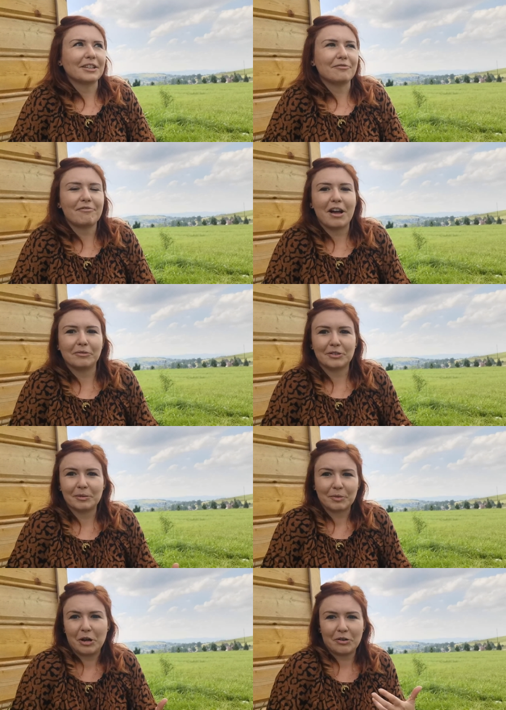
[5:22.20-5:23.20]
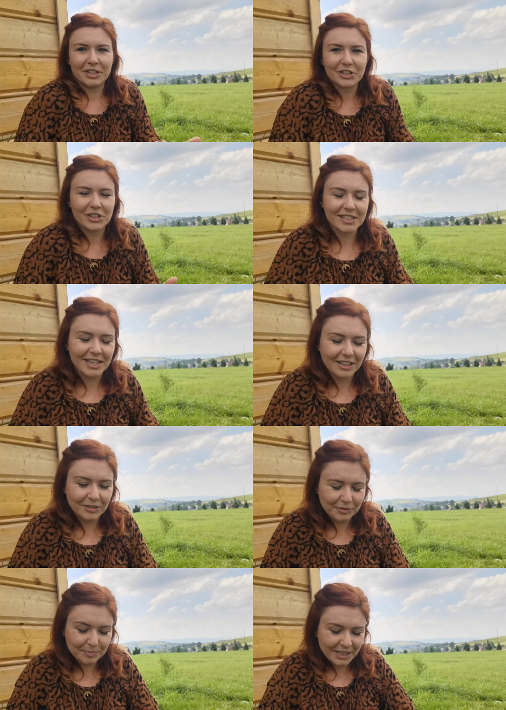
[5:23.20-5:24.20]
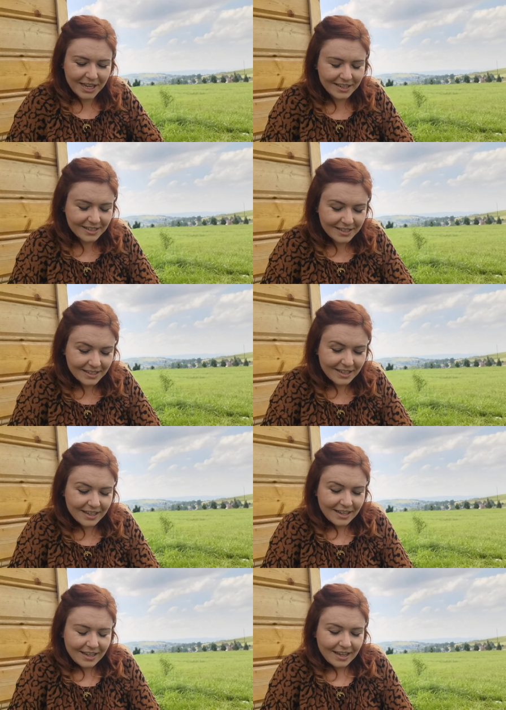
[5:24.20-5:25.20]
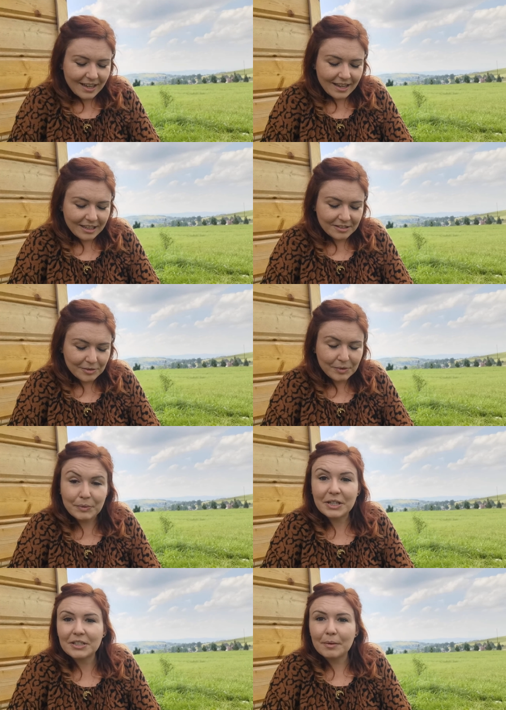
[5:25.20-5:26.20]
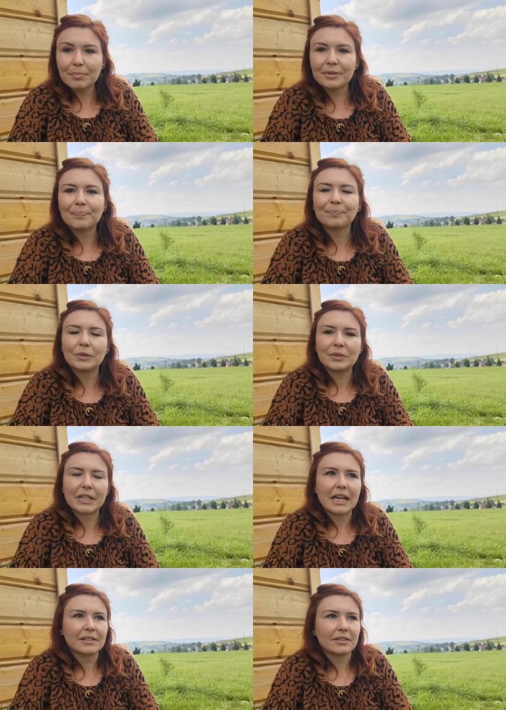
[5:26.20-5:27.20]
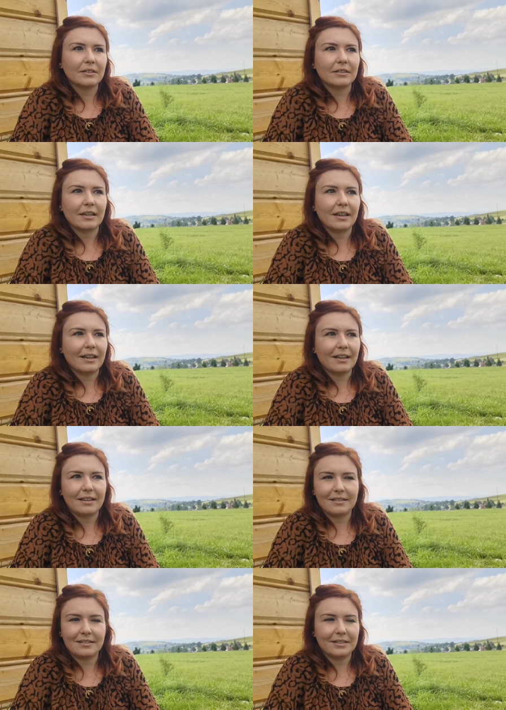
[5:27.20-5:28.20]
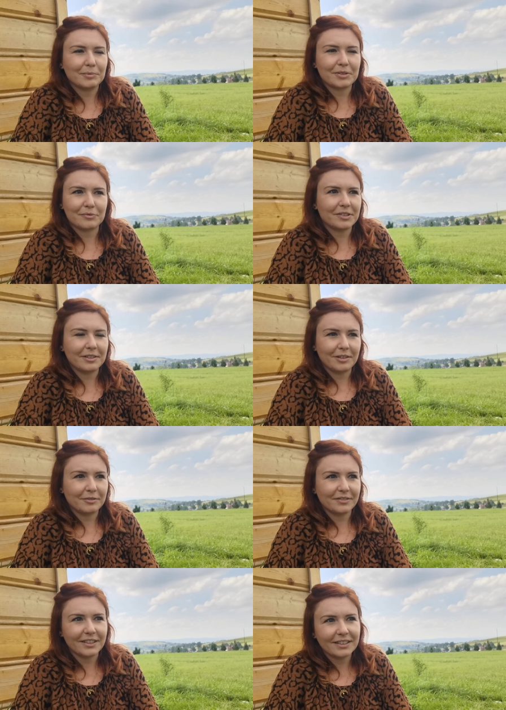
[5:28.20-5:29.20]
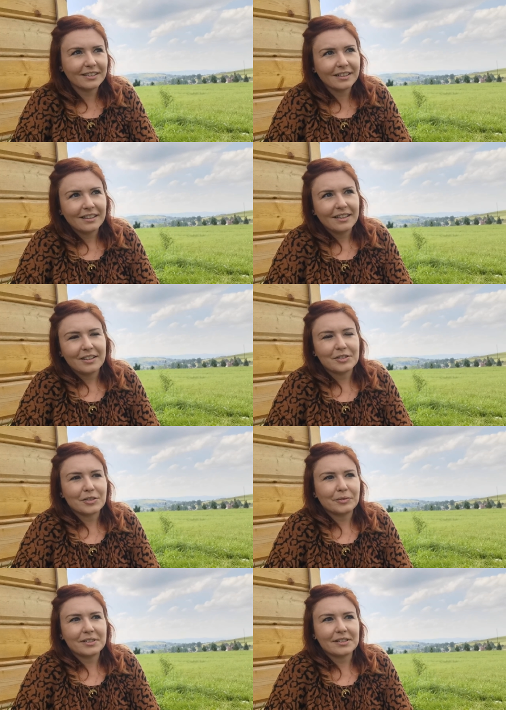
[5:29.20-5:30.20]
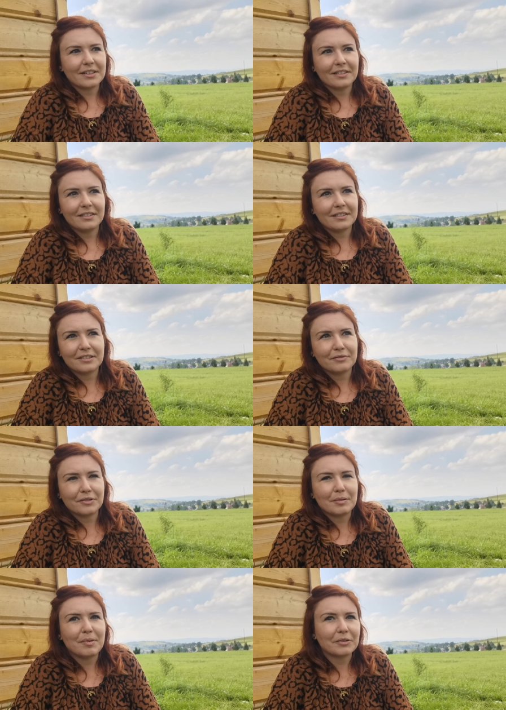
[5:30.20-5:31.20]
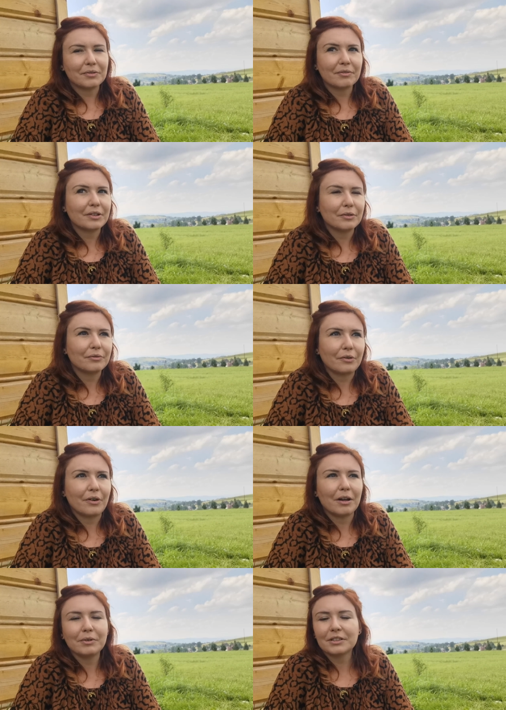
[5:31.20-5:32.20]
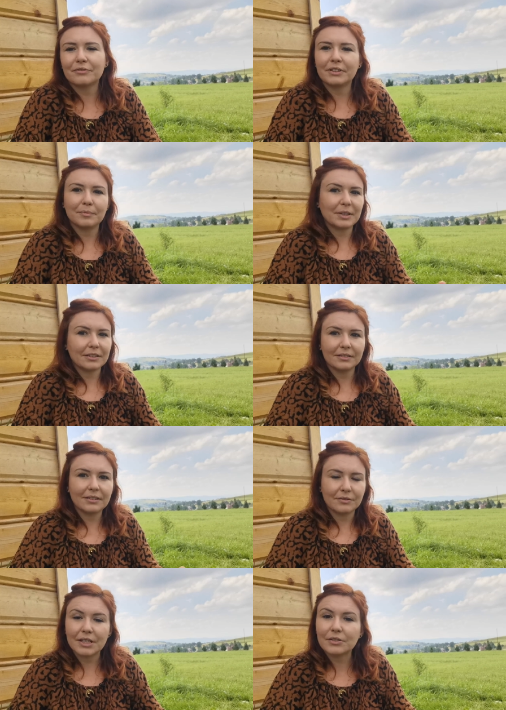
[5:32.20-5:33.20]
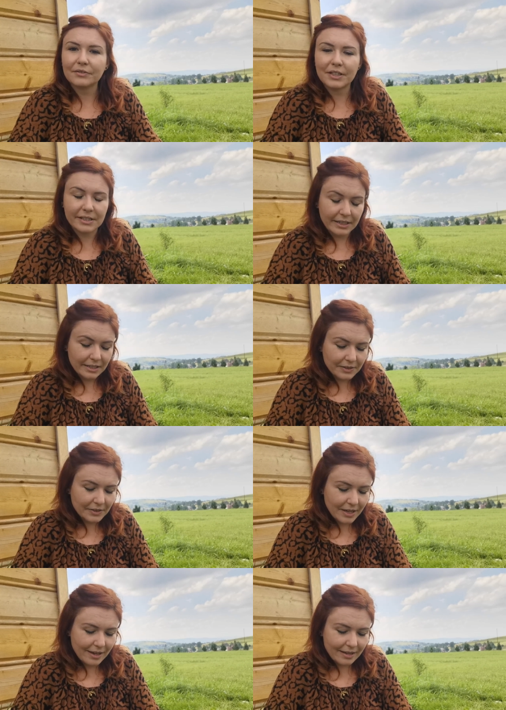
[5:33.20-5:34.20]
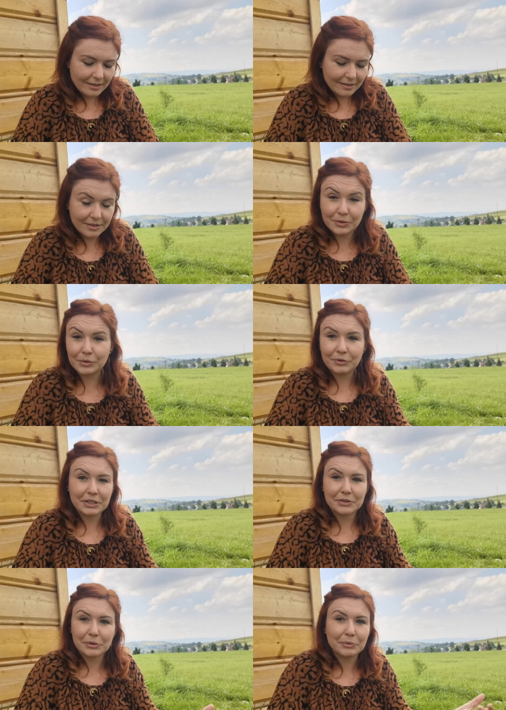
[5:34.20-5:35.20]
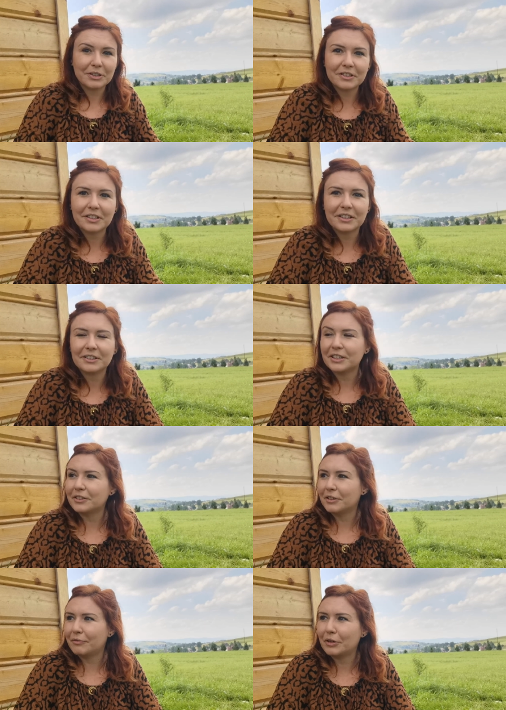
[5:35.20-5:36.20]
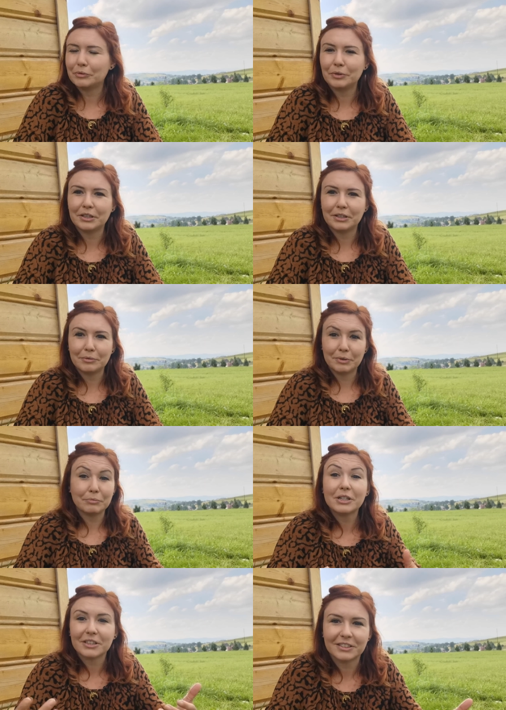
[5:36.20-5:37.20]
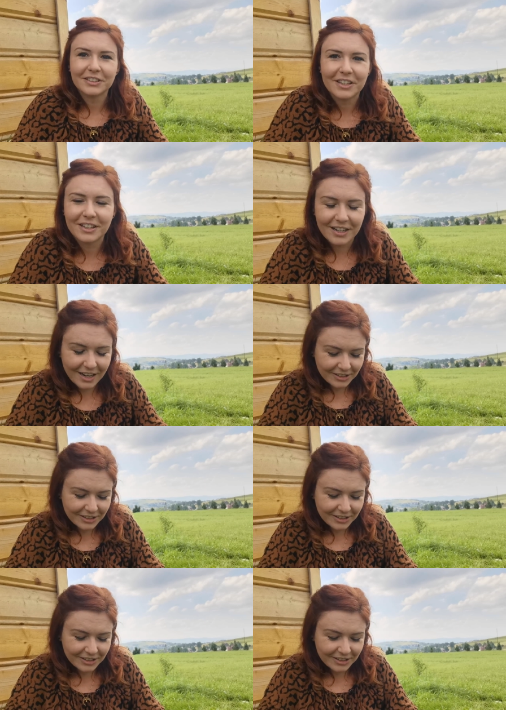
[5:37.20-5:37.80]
but I found some courage inside of me and and we went up to the castle and it was really lovely so we stayed there for about three or four hours filming the rest of the scenes and tourists who were there, they, they thought we, we worked there